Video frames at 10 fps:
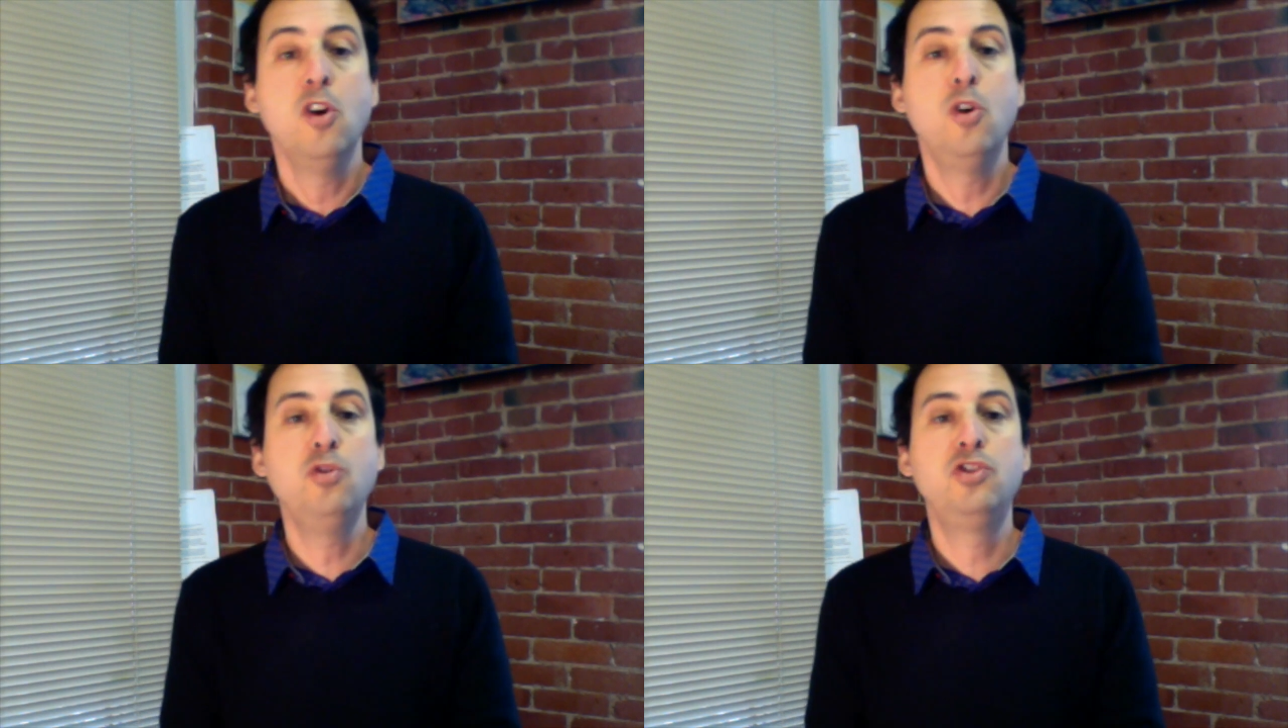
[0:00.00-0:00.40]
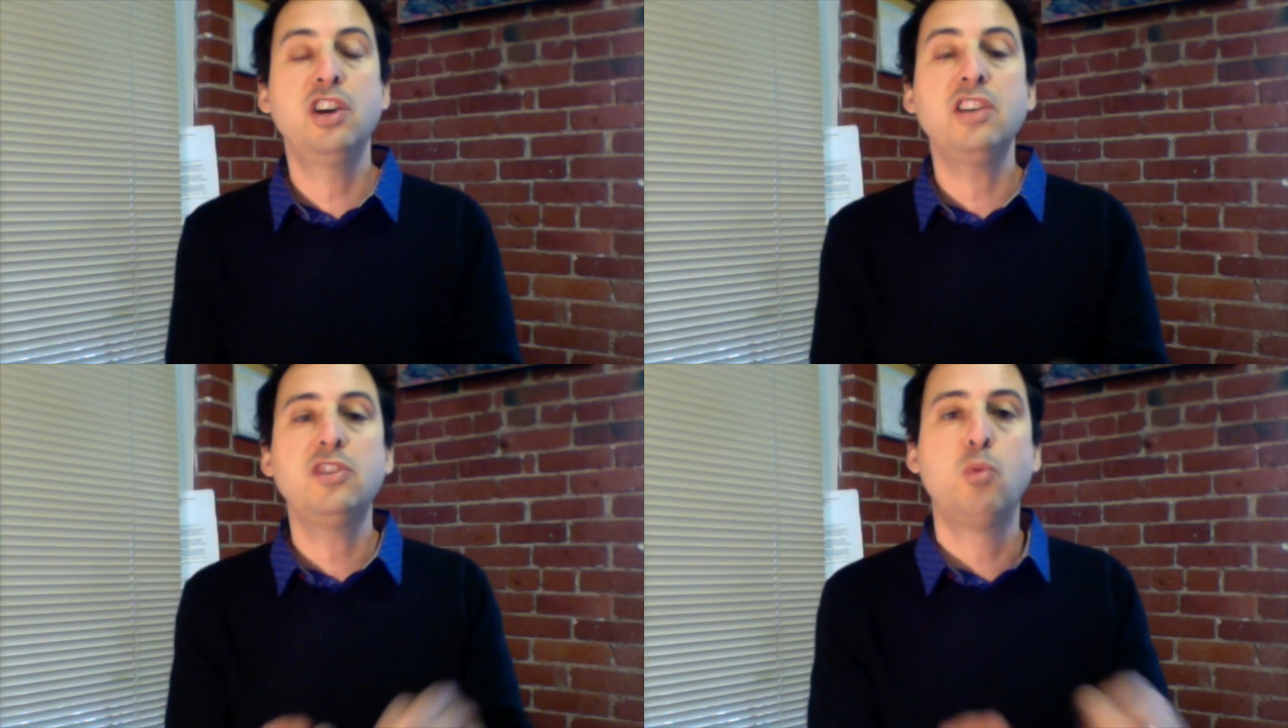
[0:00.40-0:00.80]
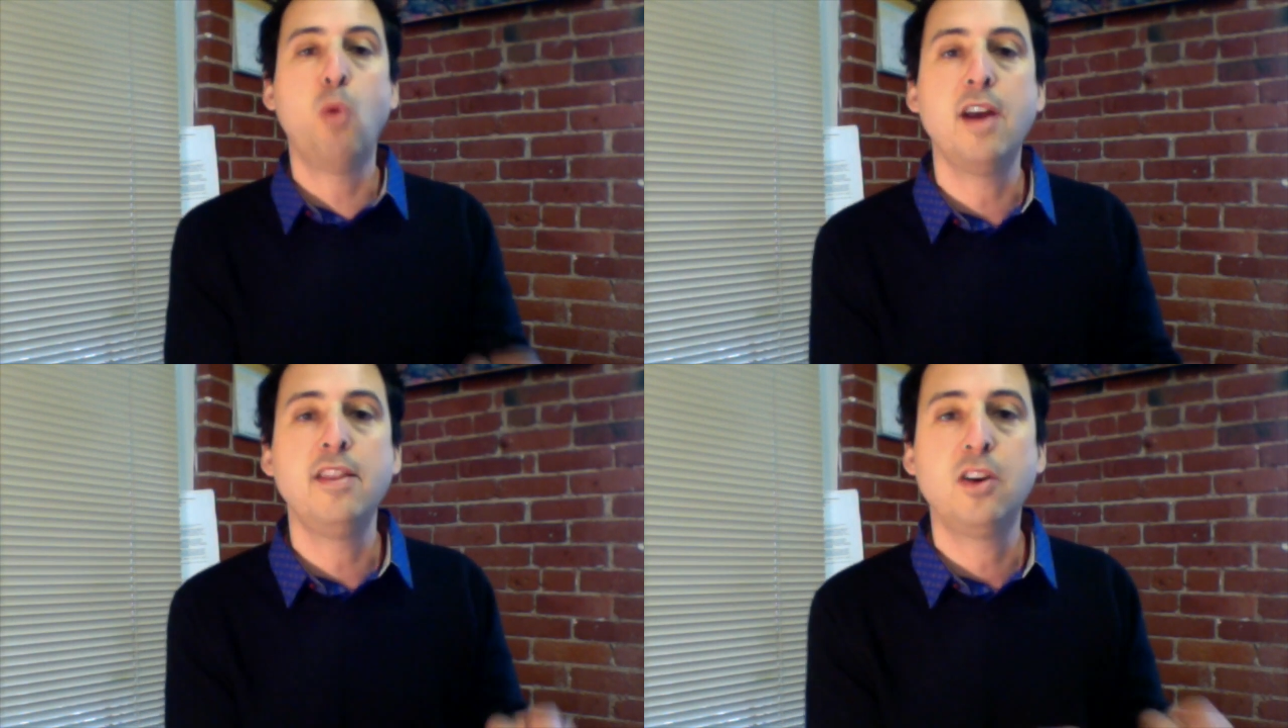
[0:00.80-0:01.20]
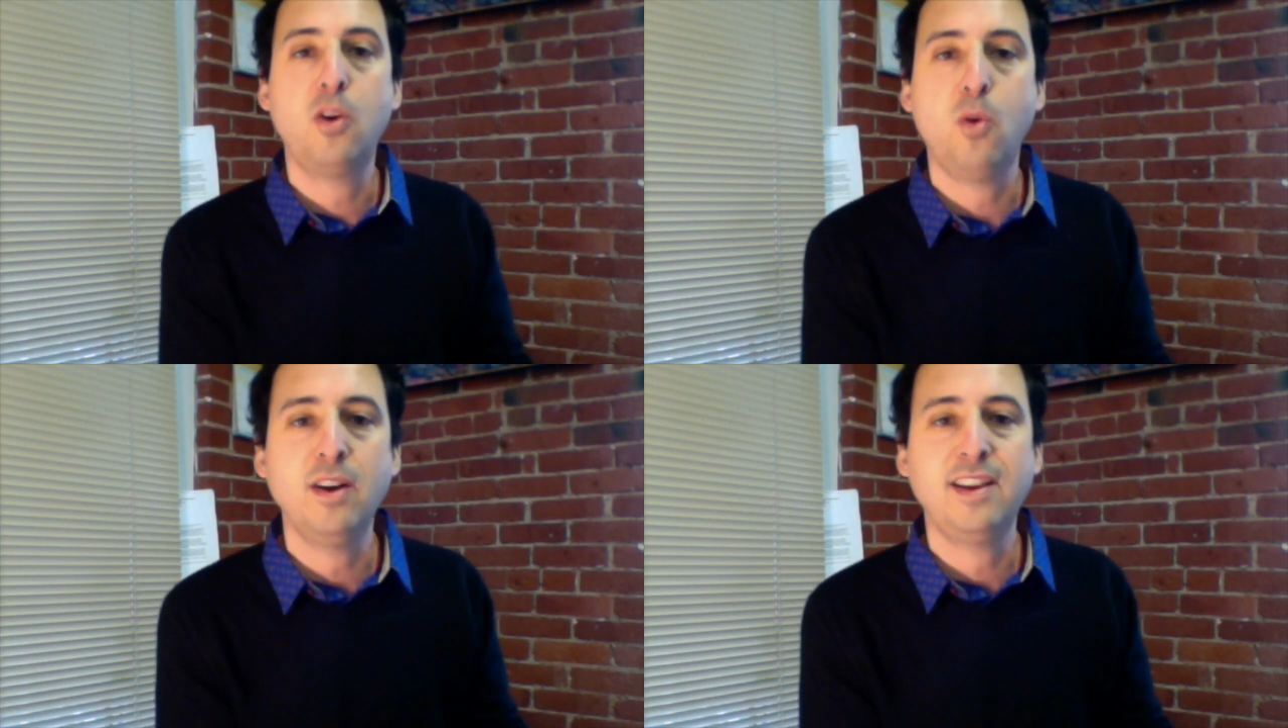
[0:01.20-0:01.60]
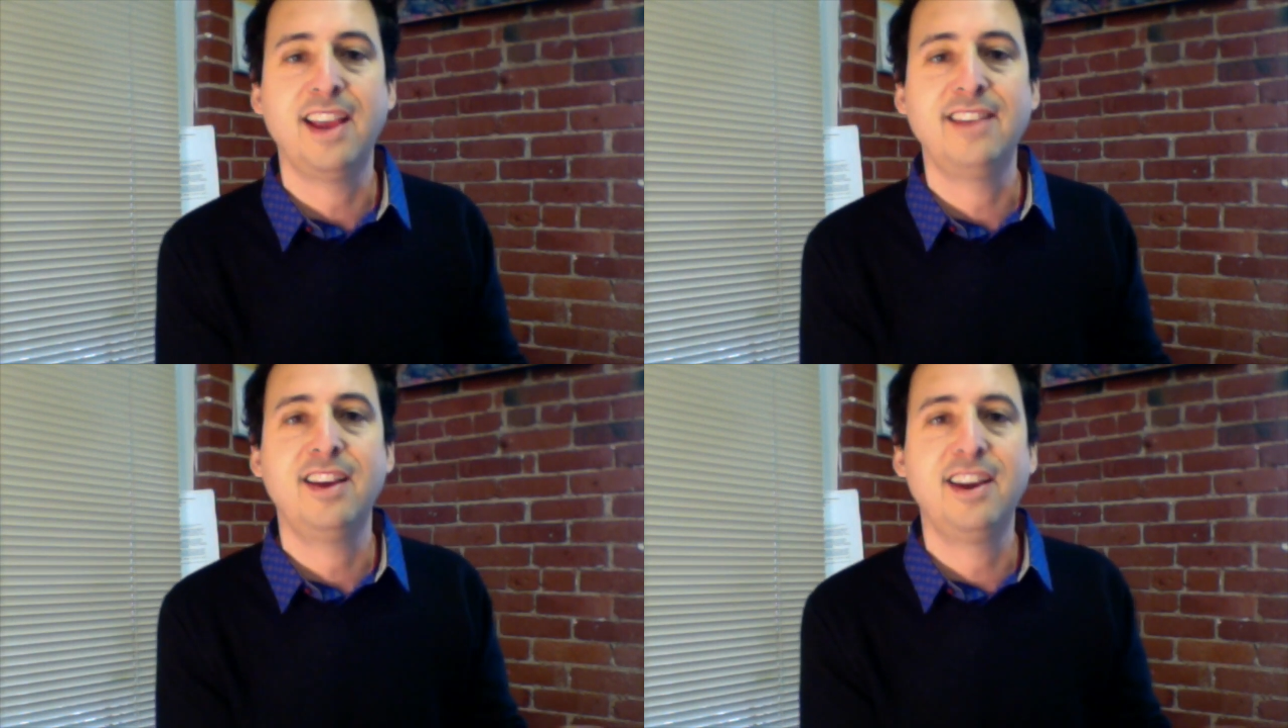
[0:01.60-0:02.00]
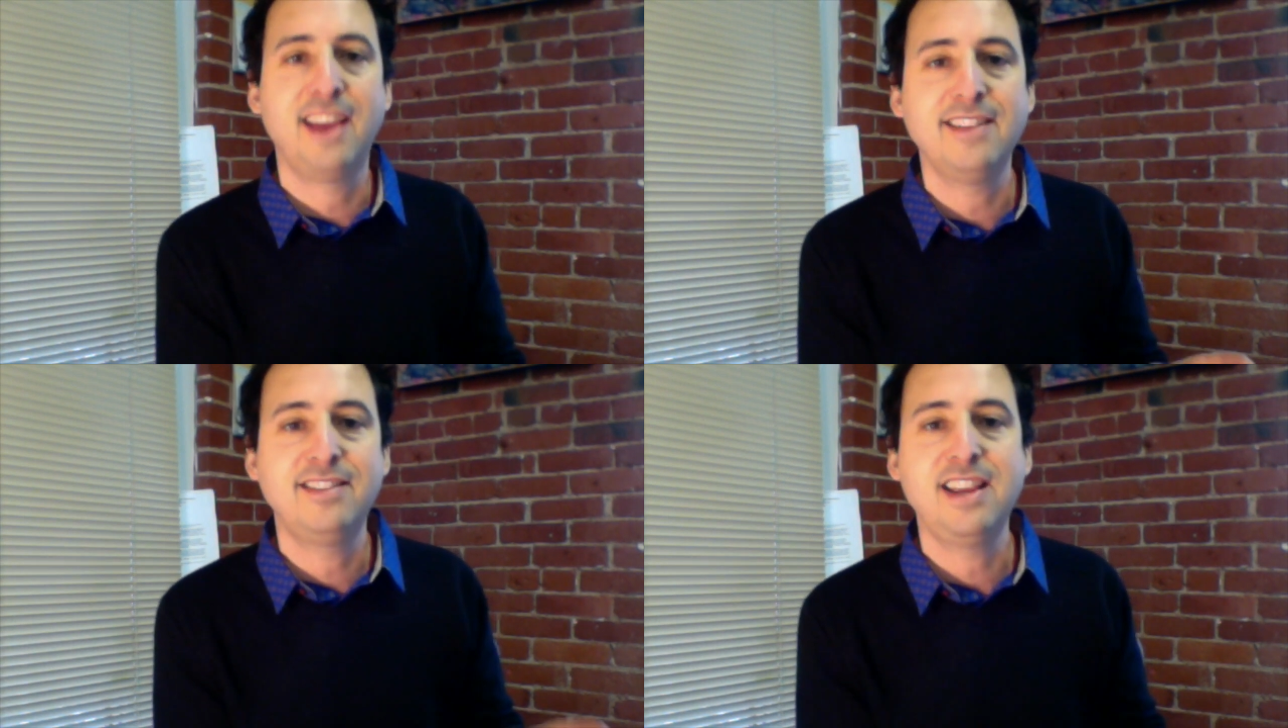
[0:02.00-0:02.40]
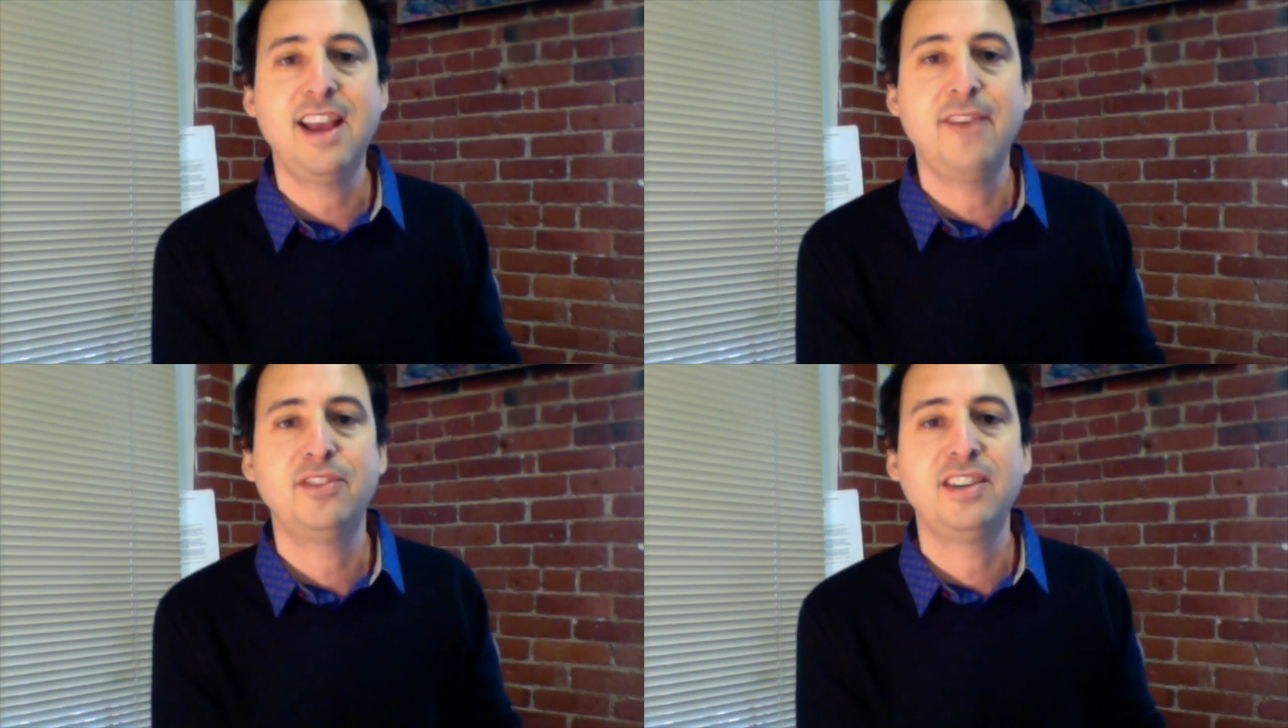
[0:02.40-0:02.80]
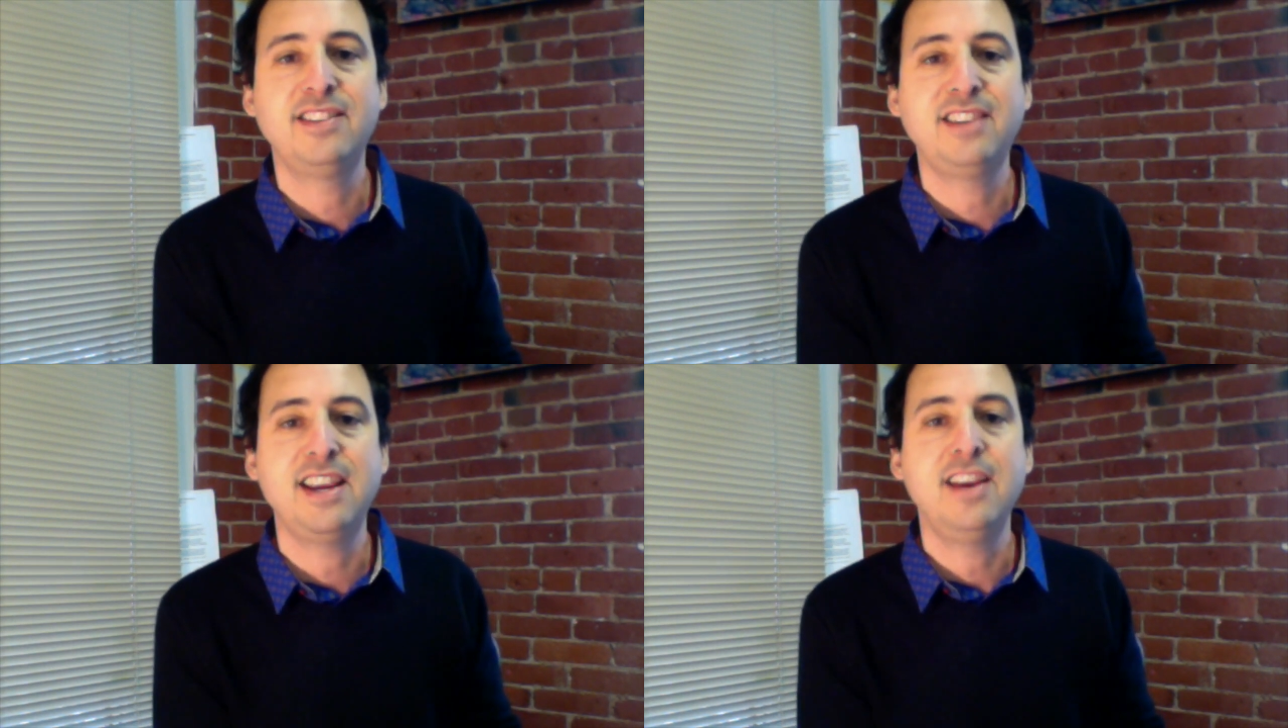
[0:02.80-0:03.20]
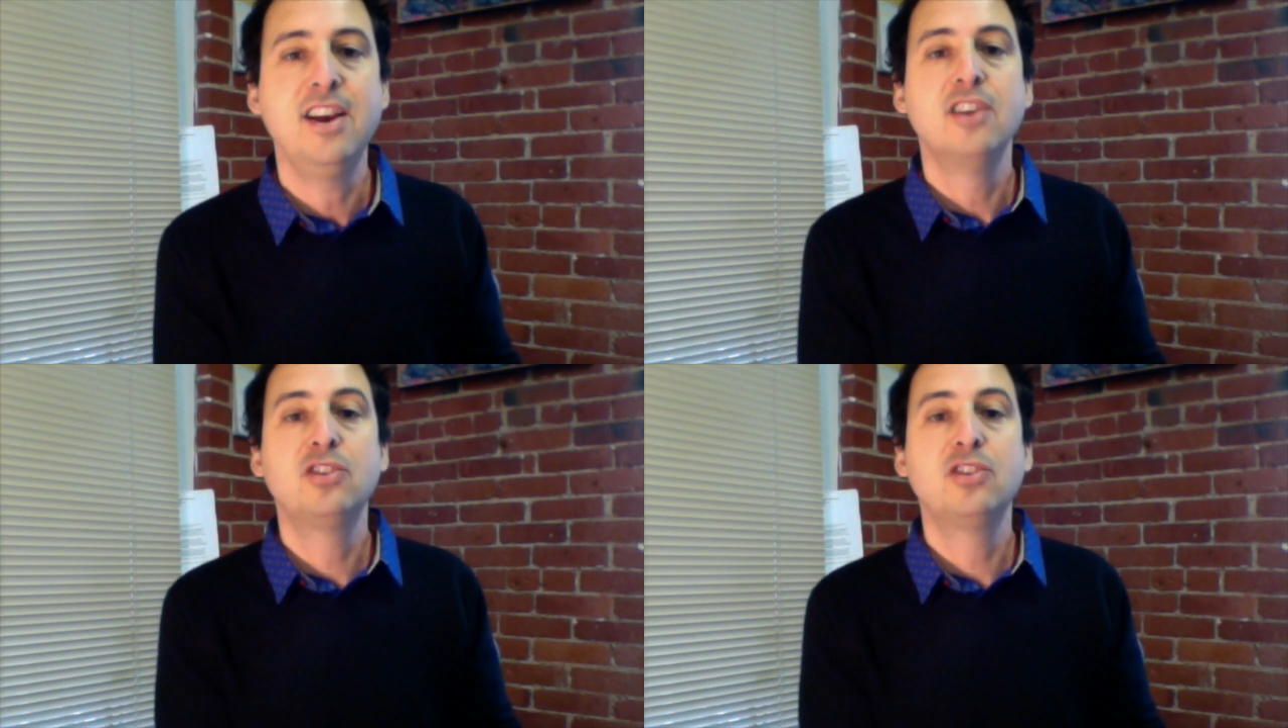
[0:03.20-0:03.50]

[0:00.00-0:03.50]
who just won the court case against the FCC